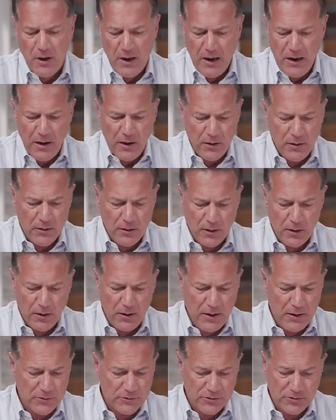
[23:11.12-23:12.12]

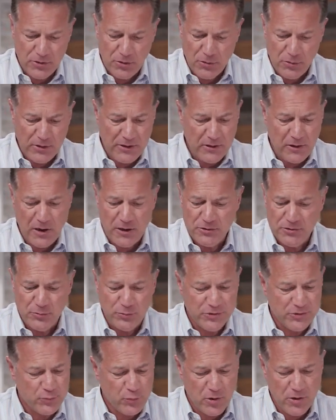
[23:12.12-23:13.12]
And so Elijah
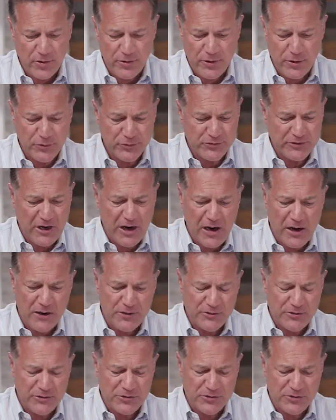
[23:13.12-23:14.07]
was one of those guys.